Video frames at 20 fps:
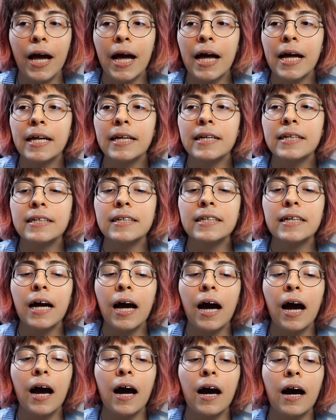and
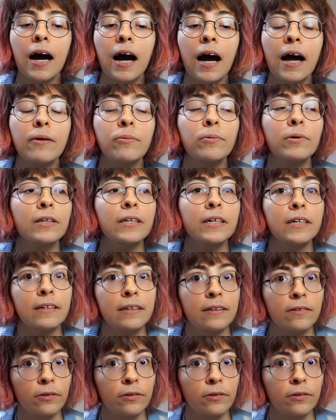I will link